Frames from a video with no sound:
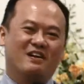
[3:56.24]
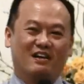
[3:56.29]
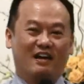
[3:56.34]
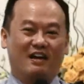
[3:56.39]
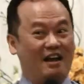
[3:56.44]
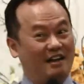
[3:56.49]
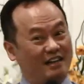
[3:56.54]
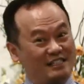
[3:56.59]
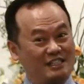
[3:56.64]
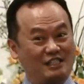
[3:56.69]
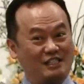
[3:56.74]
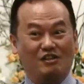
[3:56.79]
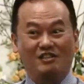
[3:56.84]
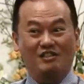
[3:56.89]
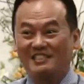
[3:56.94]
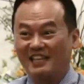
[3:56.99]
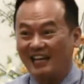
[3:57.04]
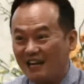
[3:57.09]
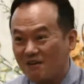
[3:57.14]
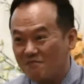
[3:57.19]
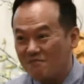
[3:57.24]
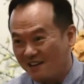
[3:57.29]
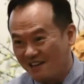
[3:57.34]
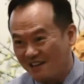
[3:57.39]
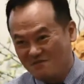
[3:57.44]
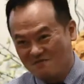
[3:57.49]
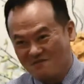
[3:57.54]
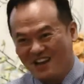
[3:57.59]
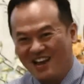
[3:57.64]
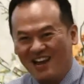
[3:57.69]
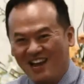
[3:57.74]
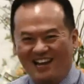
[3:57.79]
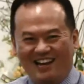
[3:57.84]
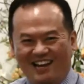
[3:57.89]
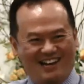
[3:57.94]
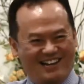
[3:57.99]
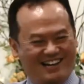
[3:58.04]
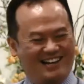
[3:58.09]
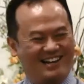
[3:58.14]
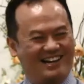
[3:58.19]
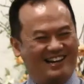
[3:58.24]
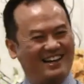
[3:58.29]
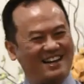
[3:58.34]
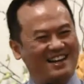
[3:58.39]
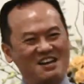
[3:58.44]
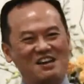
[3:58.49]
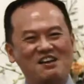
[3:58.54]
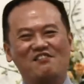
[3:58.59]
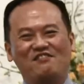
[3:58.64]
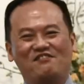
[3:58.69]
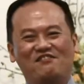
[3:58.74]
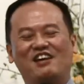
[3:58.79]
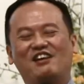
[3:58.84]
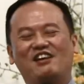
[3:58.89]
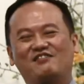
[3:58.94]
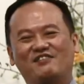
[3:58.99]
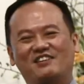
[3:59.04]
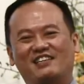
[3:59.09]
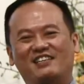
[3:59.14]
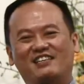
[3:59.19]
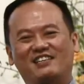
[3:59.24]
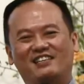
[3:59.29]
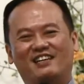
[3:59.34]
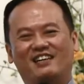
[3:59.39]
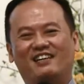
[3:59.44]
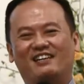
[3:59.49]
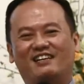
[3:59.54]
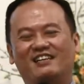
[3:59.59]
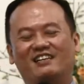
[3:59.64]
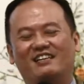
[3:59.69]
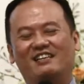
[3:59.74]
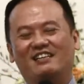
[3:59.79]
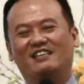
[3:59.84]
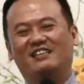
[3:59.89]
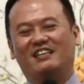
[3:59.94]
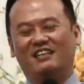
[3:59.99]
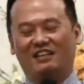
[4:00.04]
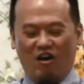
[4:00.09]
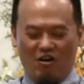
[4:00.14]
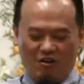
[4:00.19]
and this is not set up, by the way. Favor in